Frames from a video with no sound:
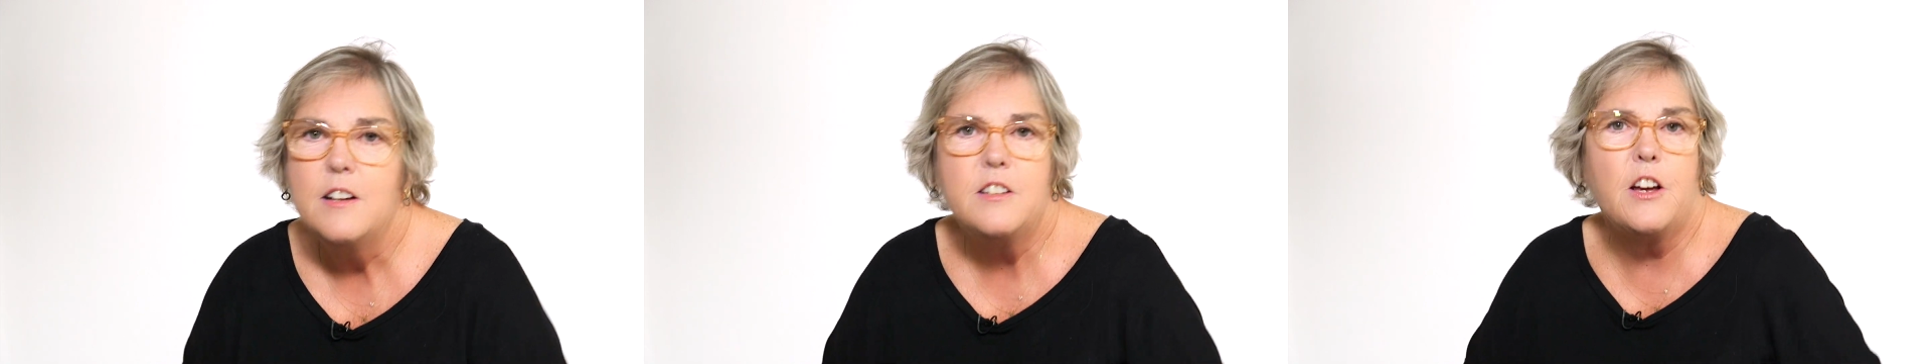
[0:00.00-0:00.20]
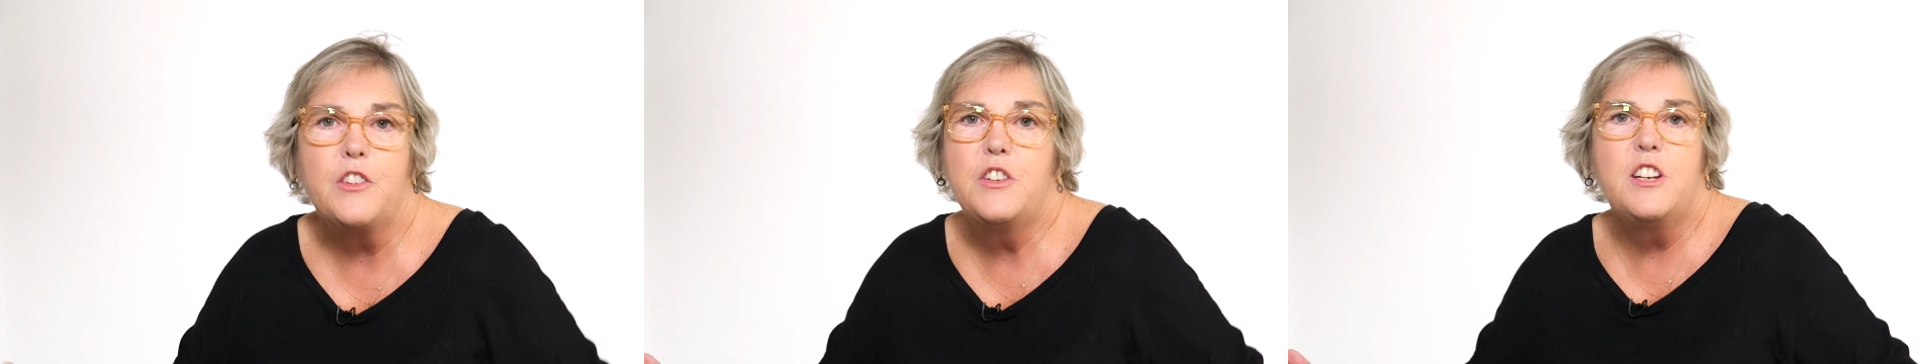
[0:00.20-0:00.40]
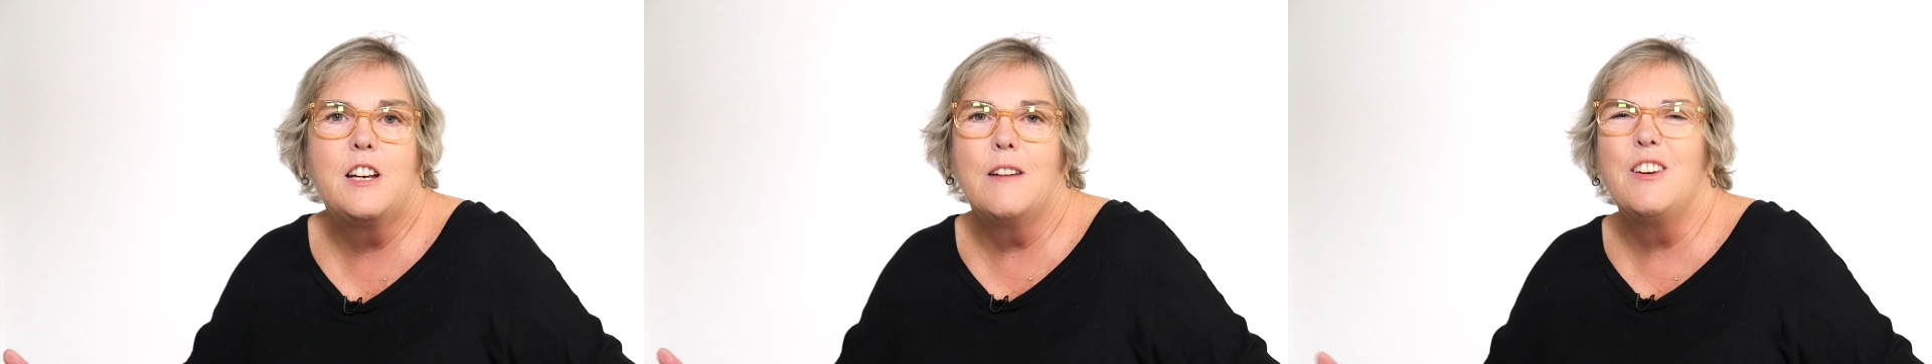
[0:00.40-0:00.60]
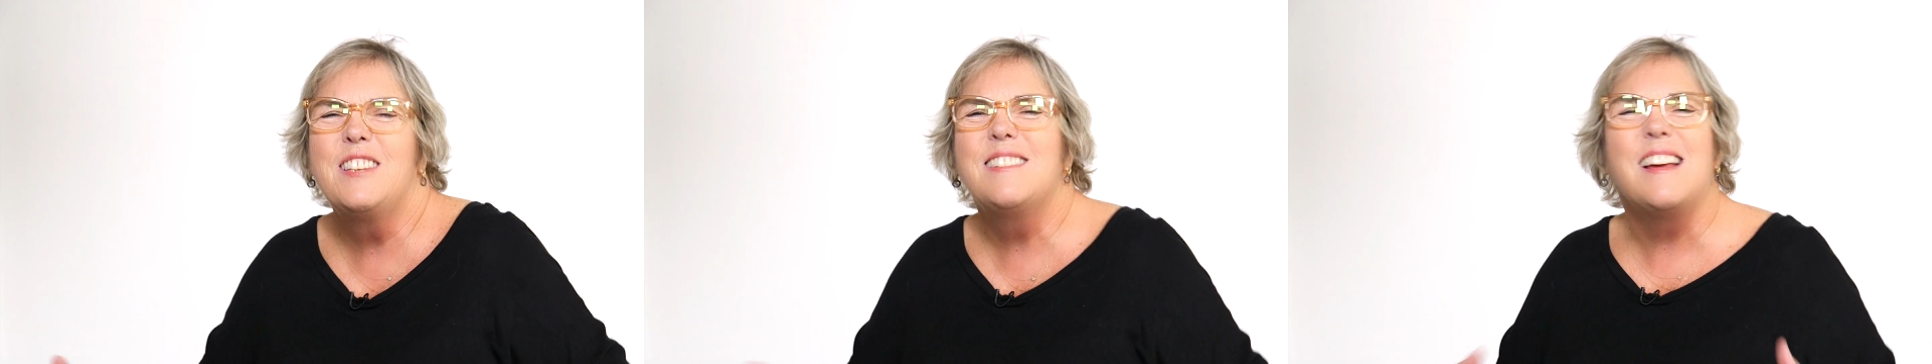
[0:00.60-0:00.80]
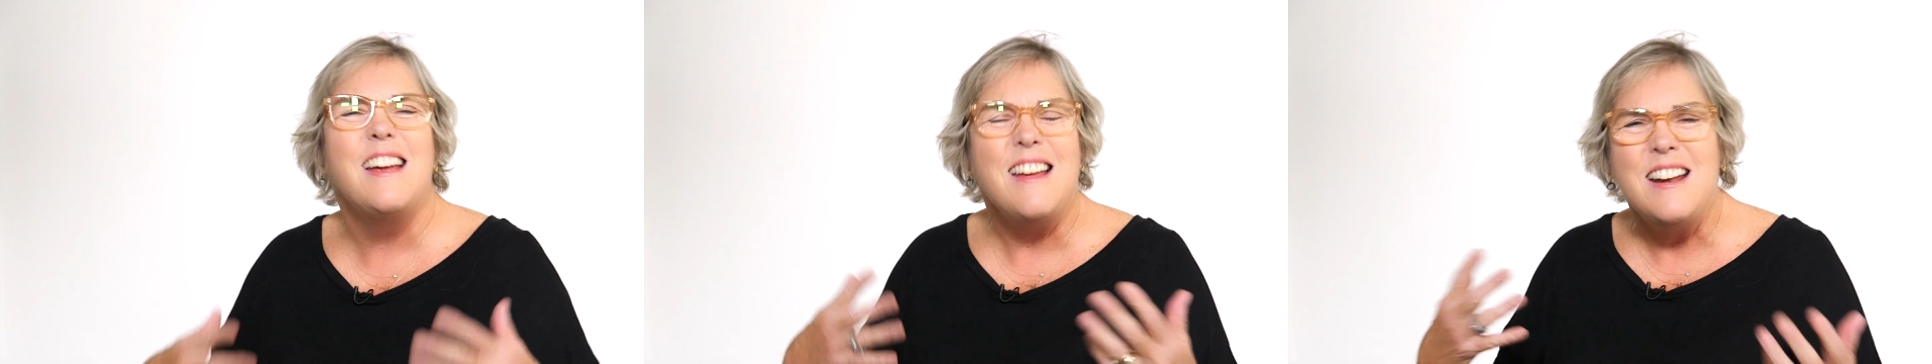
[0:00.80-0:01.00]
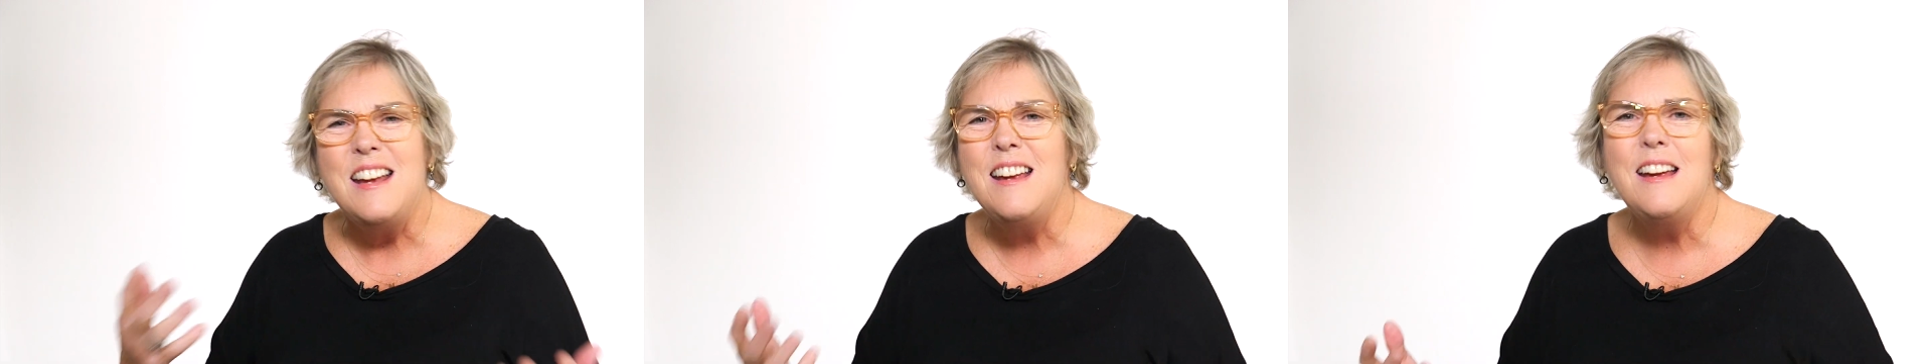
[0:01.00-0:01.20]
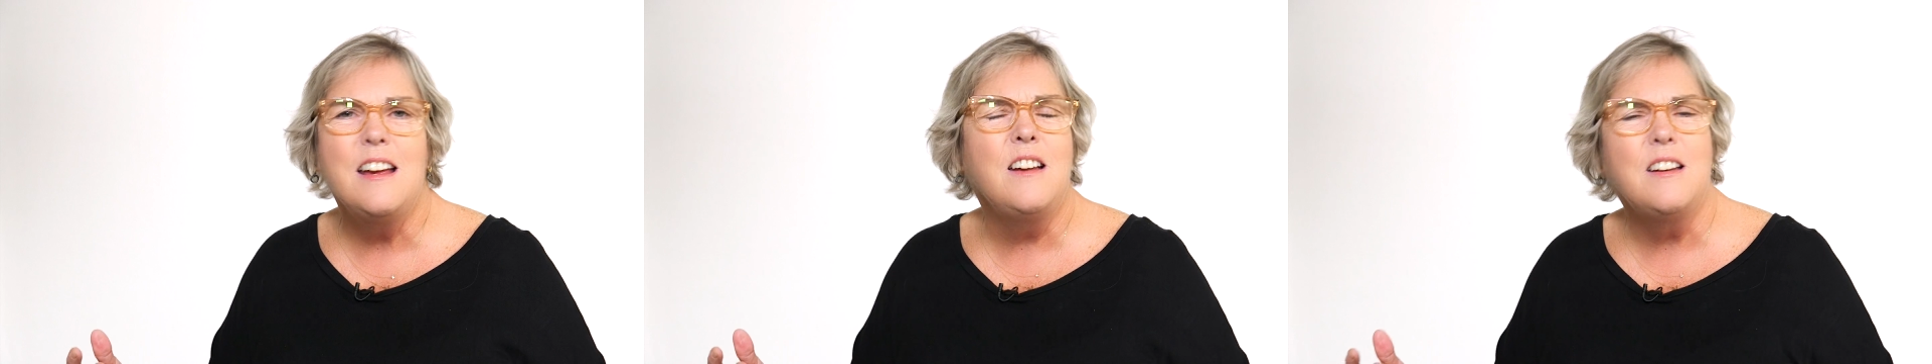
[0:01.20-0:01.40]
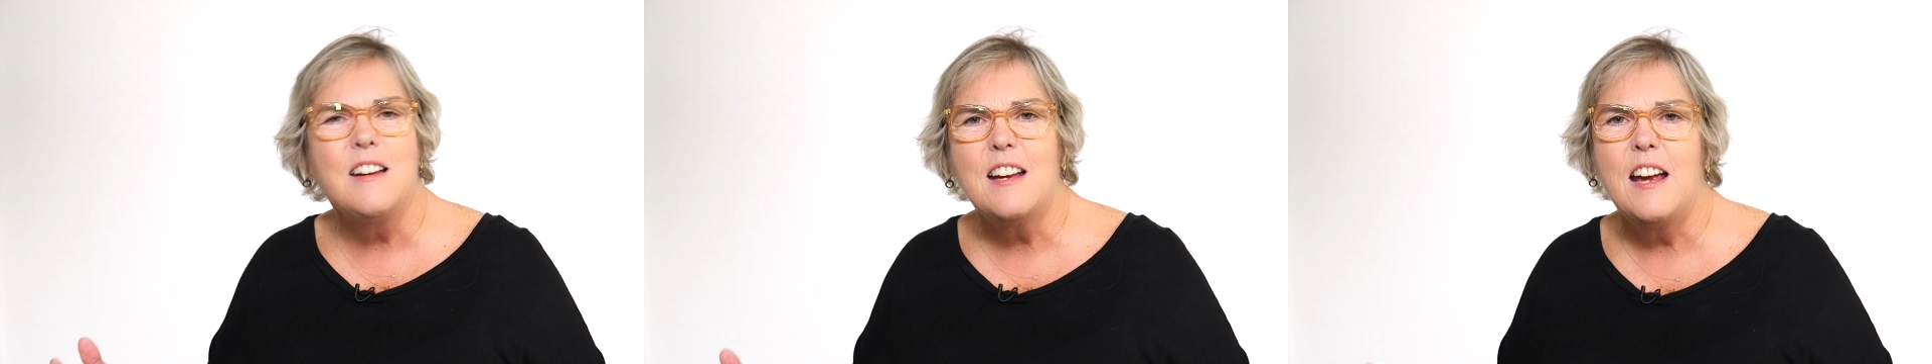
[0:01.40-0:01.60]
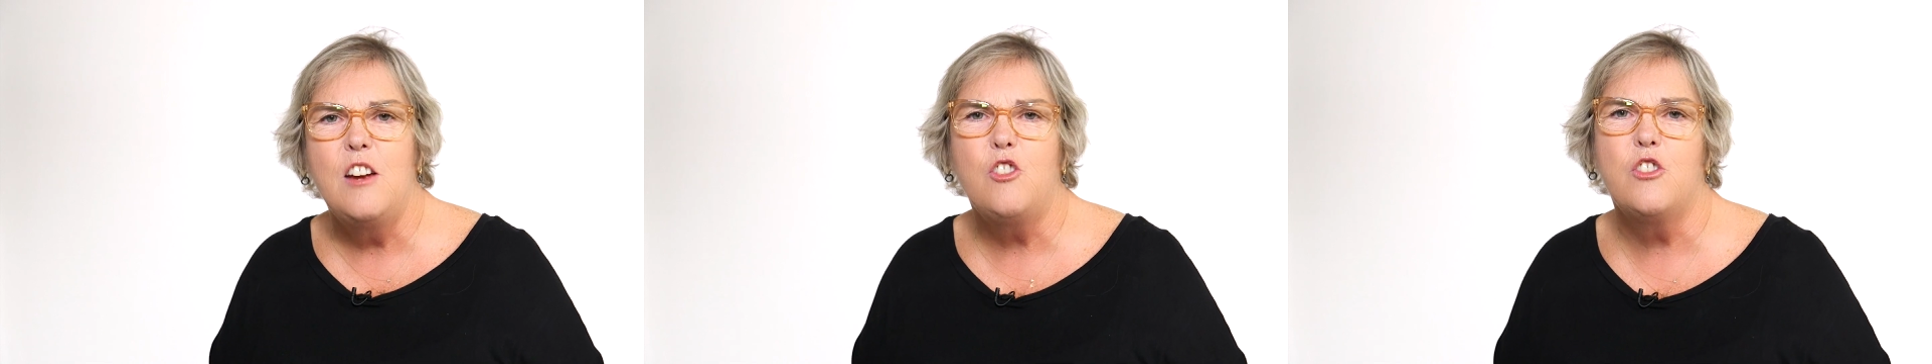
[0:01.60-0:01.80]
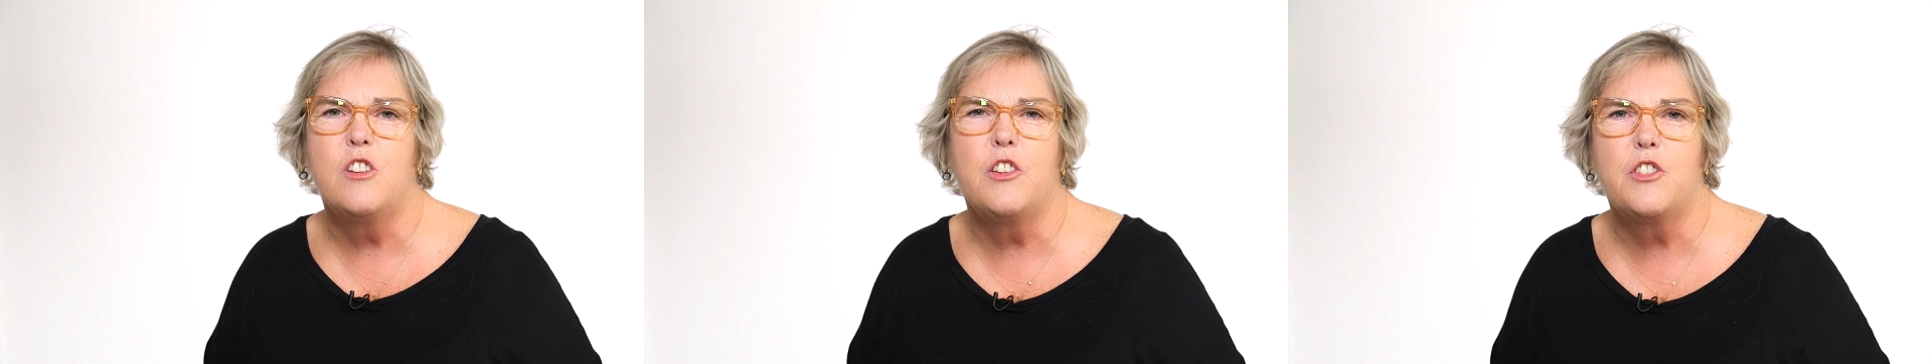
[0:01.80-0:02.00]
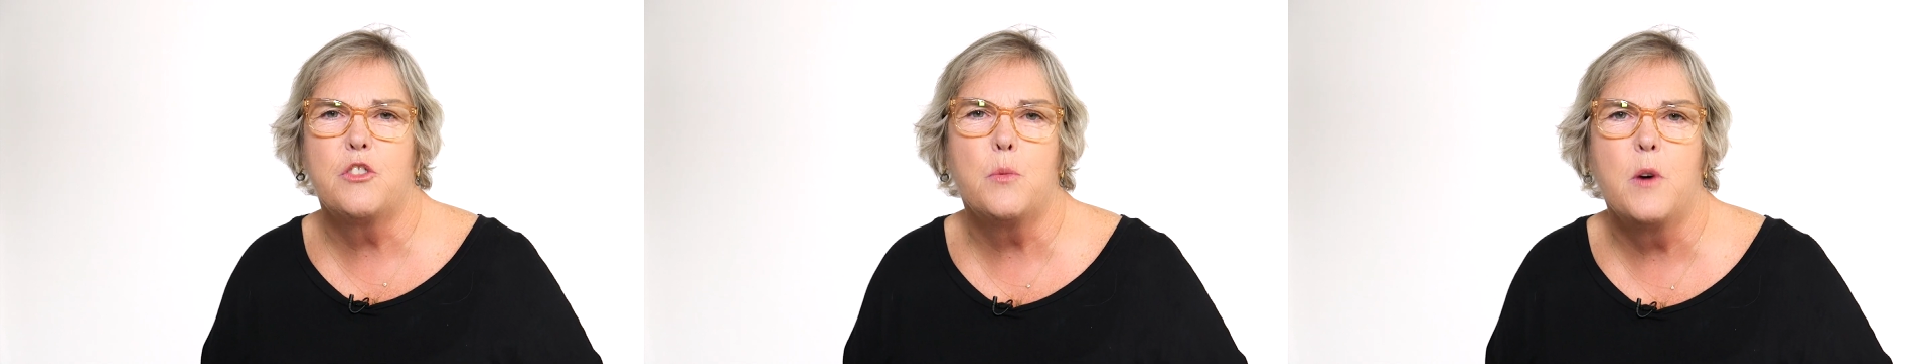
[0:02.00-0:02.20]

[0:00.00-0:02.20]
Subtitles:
Doesn't give us any indication as